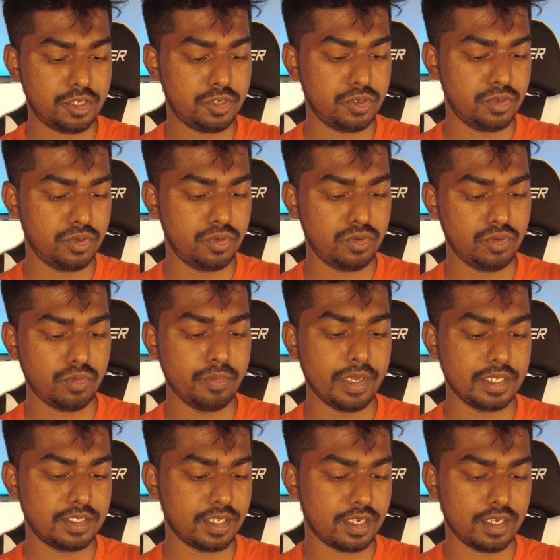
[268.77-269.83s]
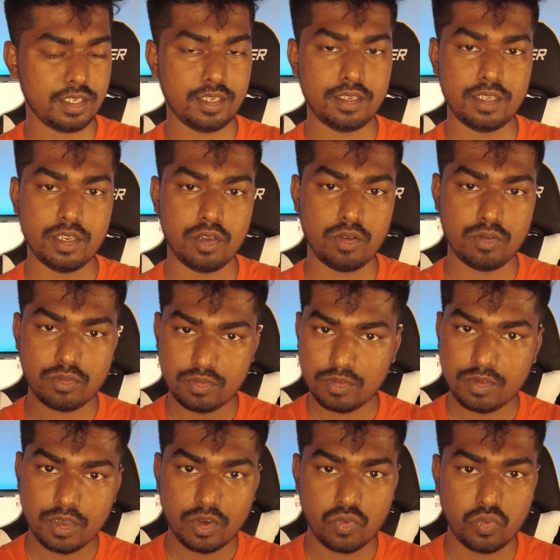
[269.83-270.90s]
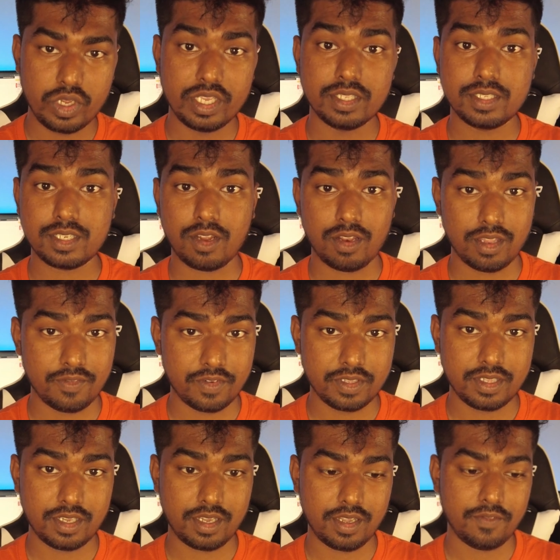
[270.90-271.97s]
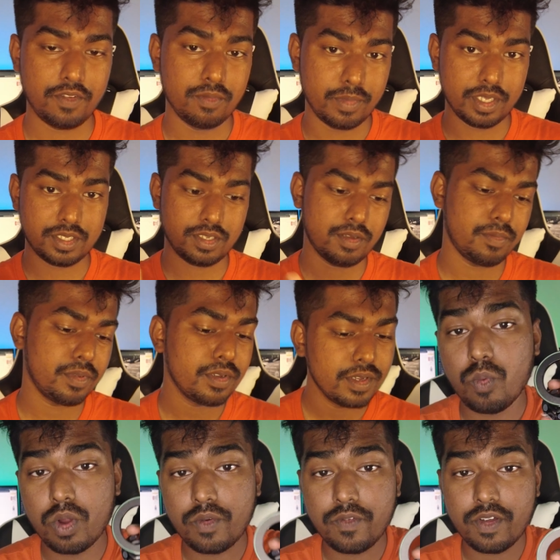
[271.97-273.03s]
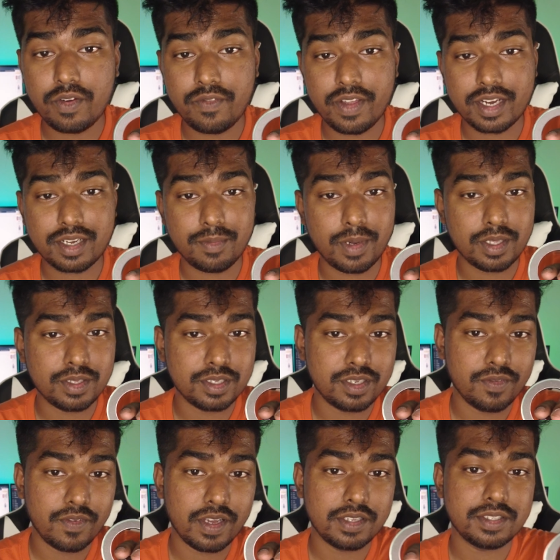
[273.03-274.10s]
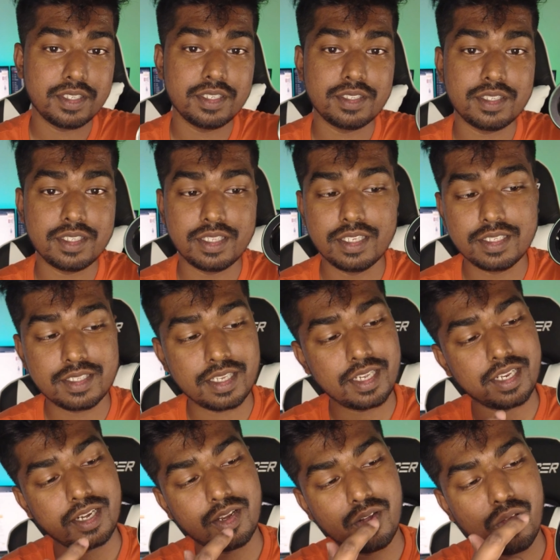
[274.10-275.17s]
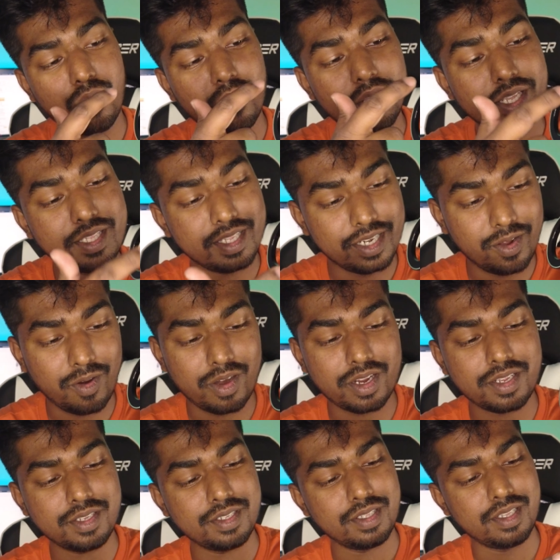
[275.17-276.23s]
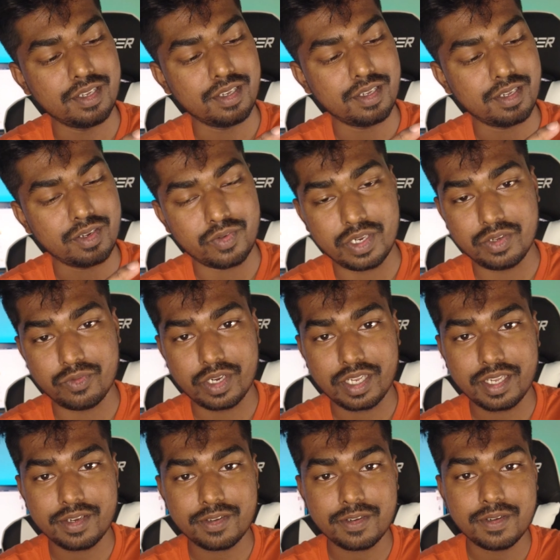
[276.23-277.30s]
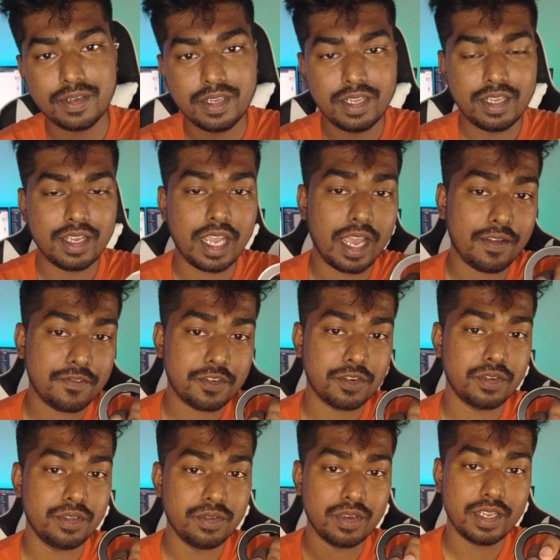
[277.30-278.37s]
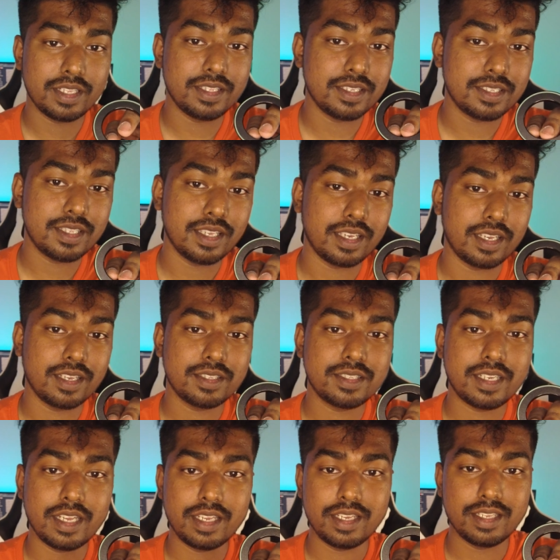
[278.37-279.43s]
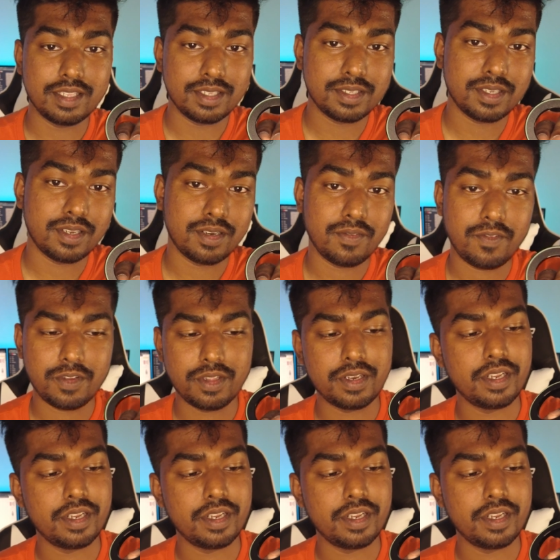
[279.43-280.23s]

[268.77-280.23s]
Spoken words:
to basically, you know, reinstall everything if you mess up. One fun fact about this device is this thing can glow in the dark, the green ring here, after you let this thing stay in the sun for the